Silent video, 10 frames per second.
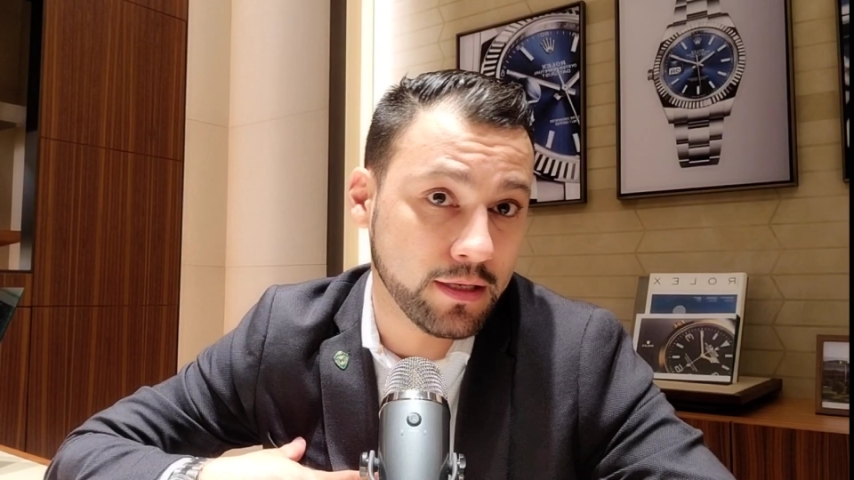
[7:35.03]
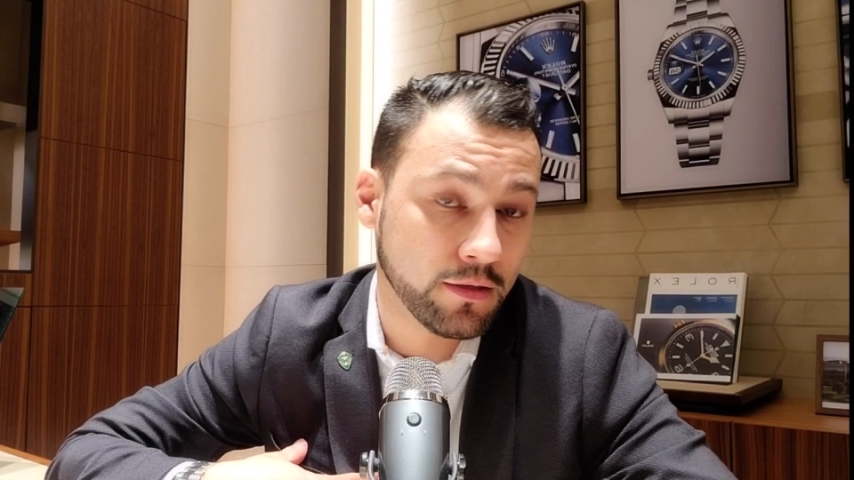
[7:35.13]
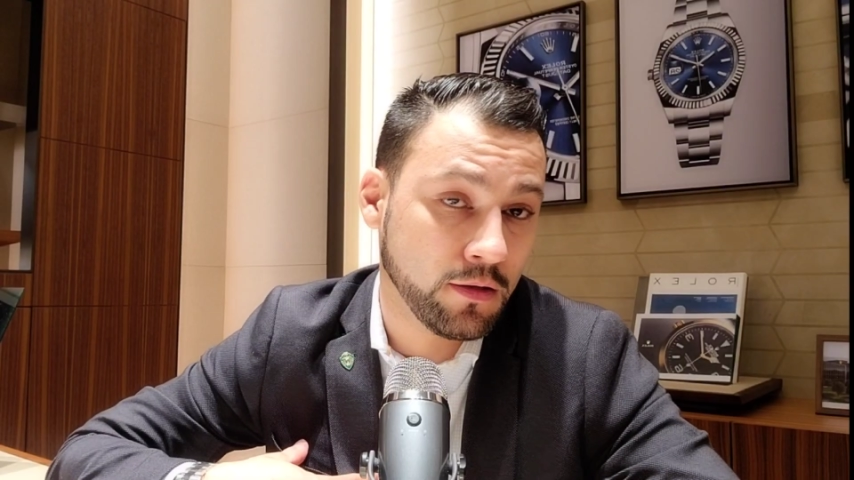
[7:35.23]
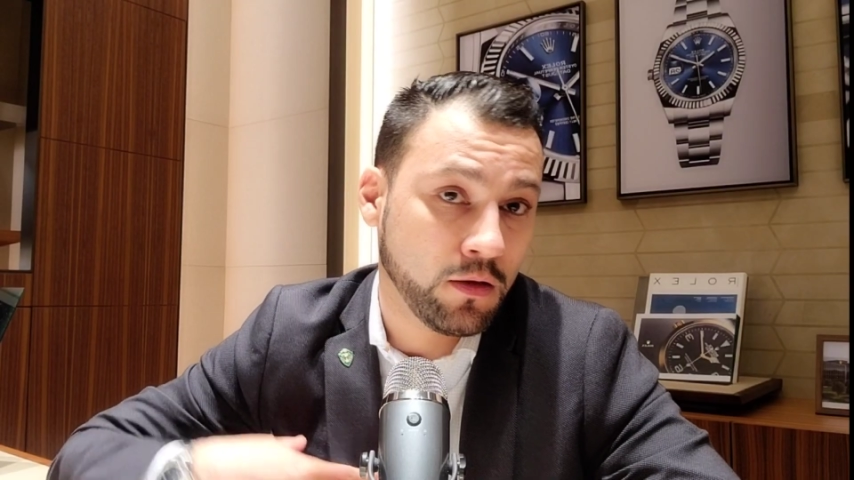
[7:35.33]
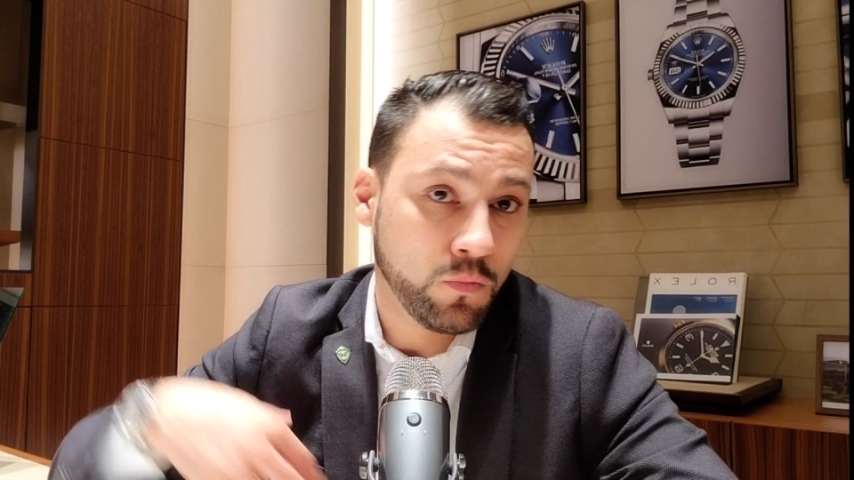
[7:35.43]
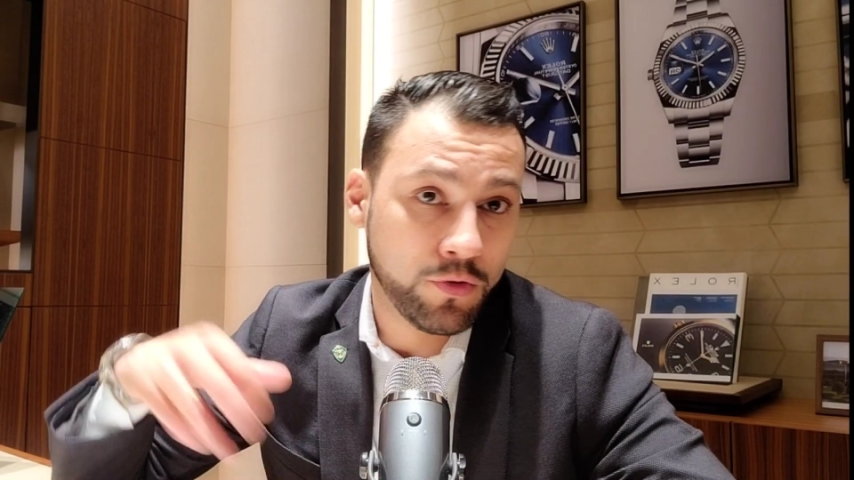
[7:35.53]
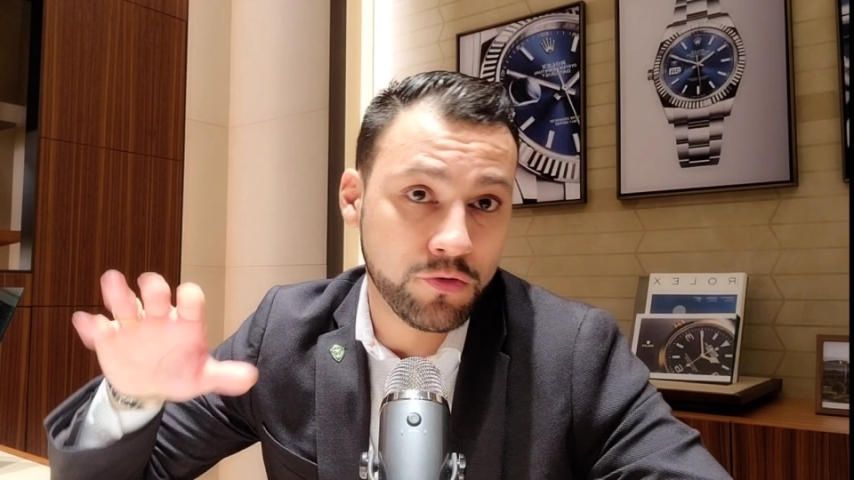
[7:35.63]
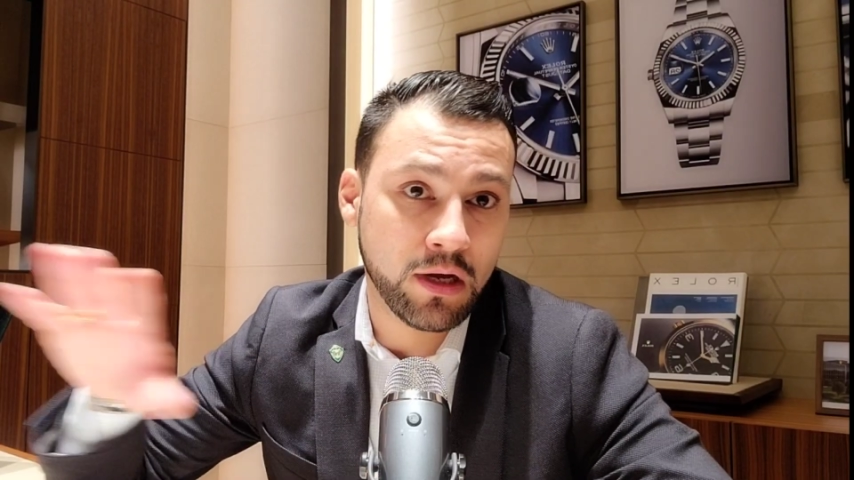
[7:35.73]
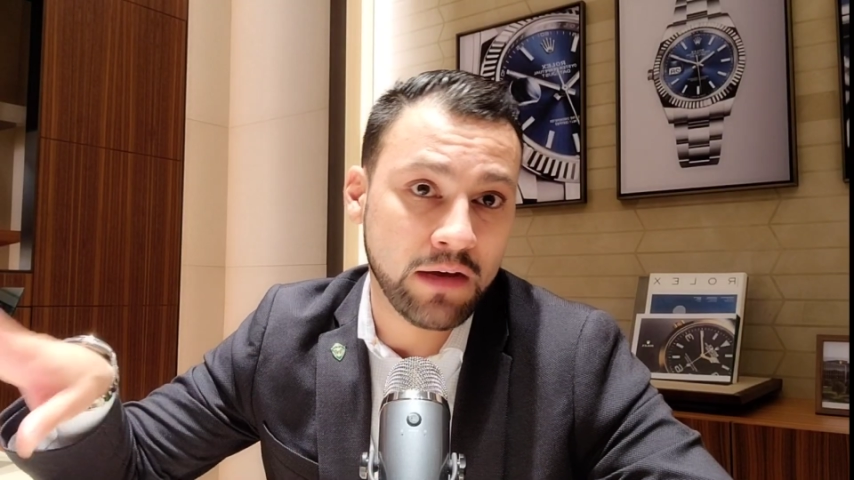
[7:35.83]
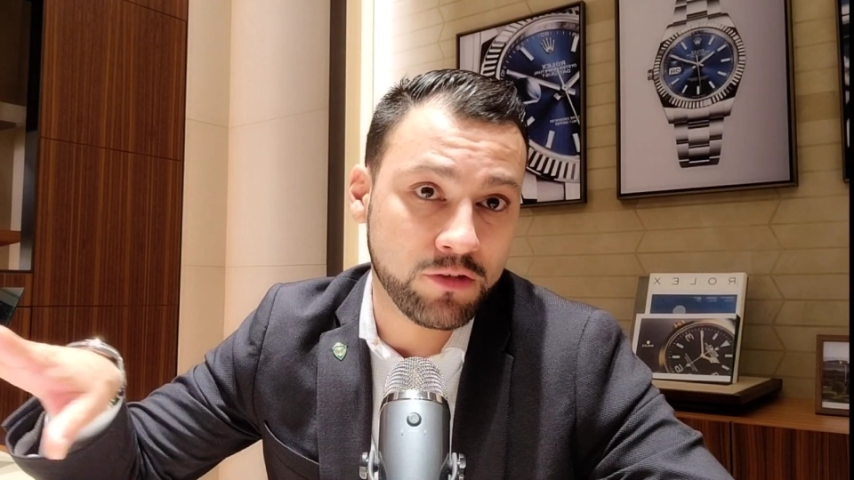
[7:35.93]
than when
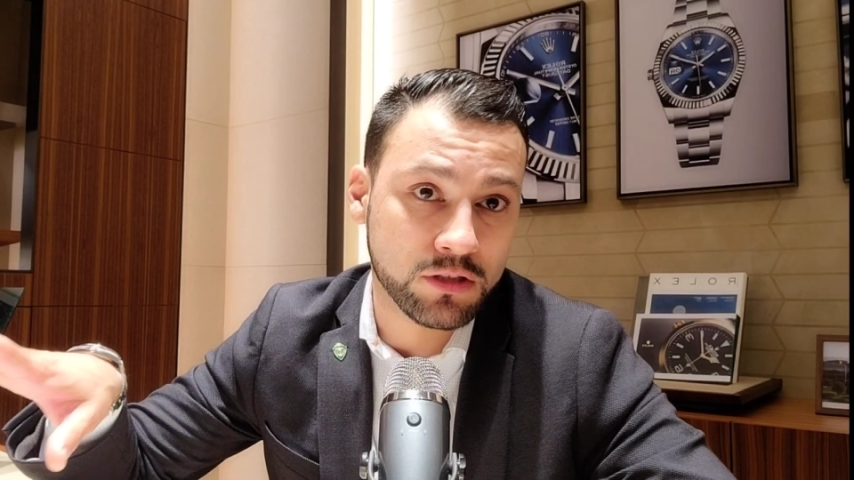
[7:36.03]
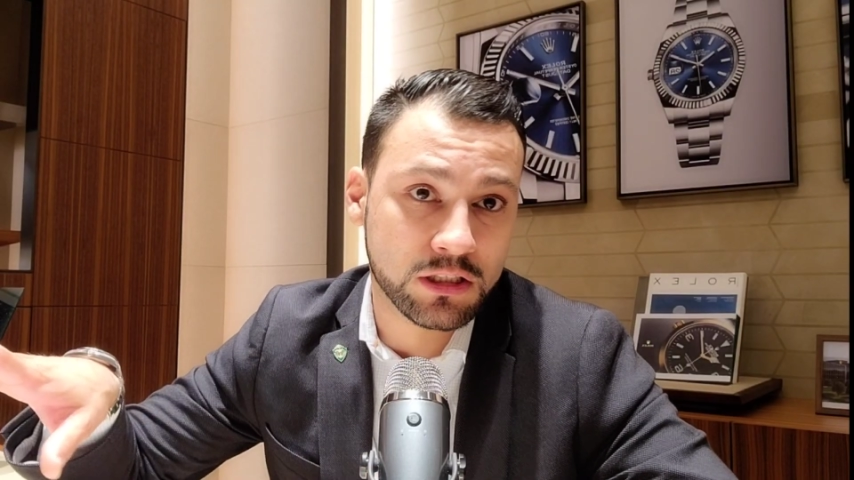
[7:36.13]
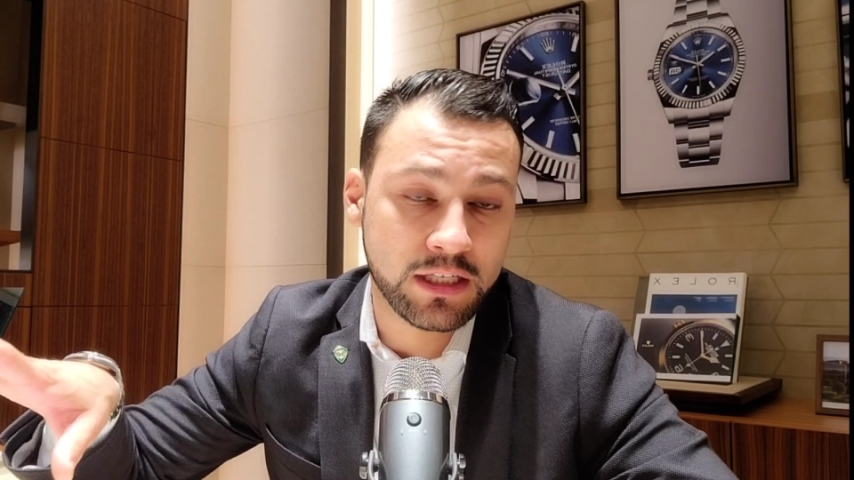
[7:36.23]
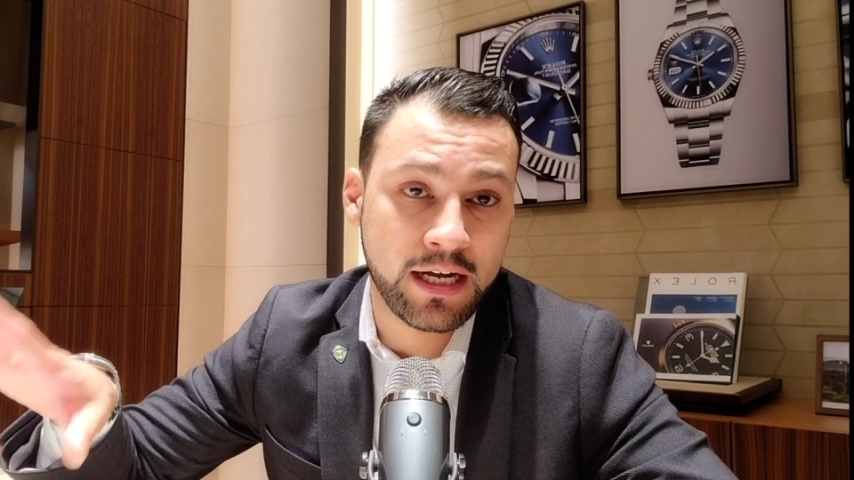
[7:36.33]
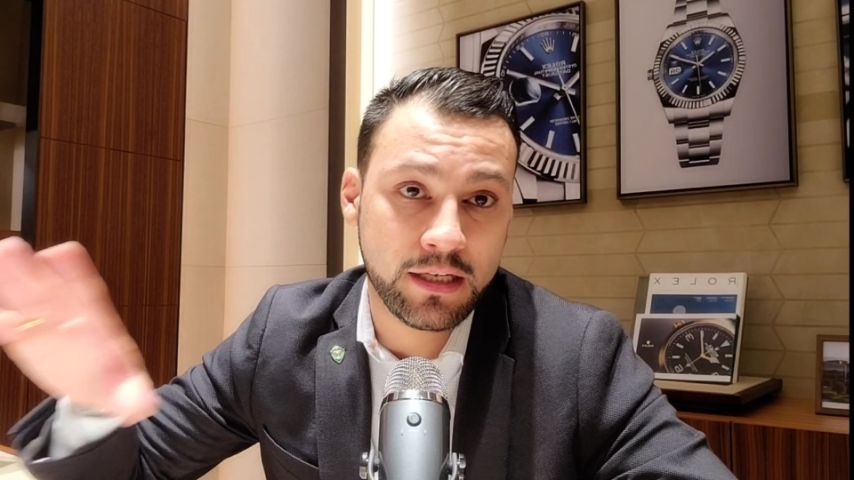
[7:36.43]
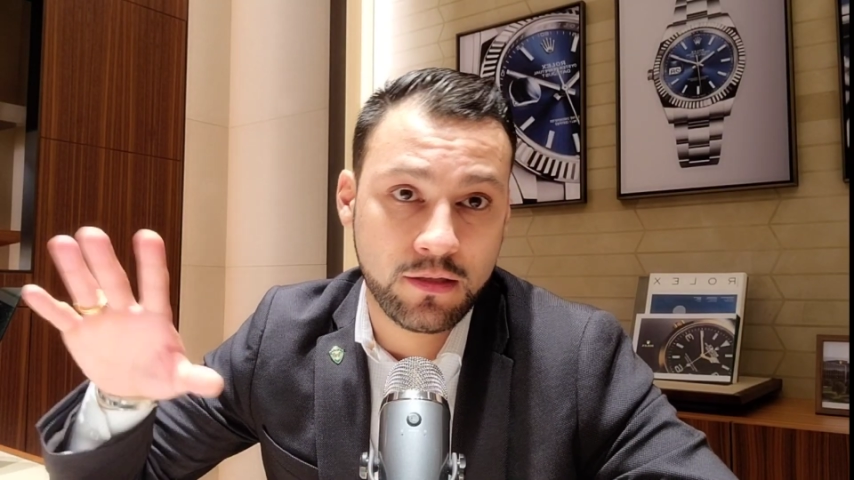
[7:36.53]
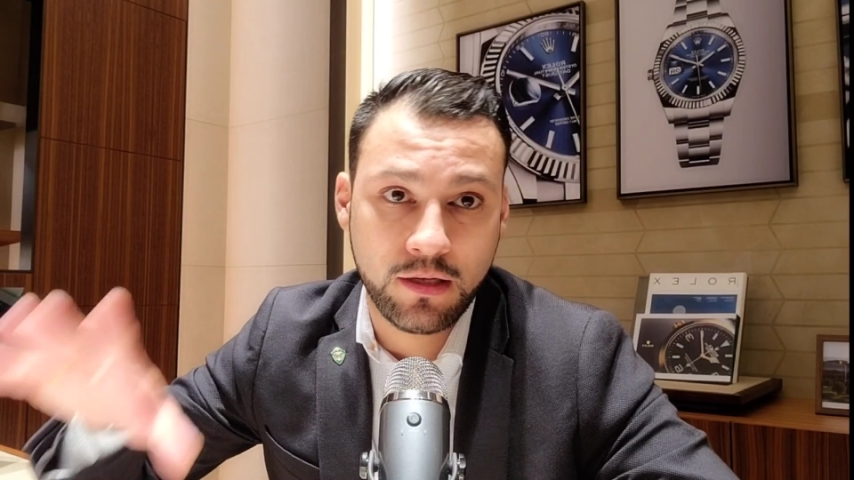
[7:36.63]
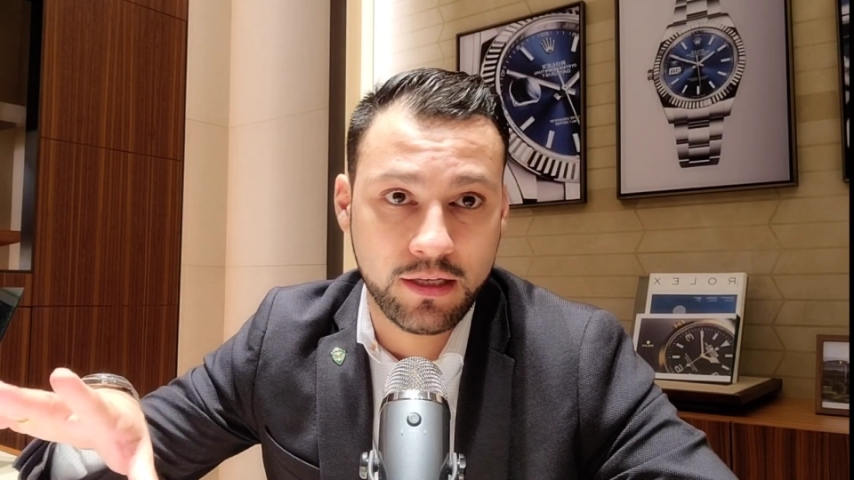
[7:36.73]
you have it on the side.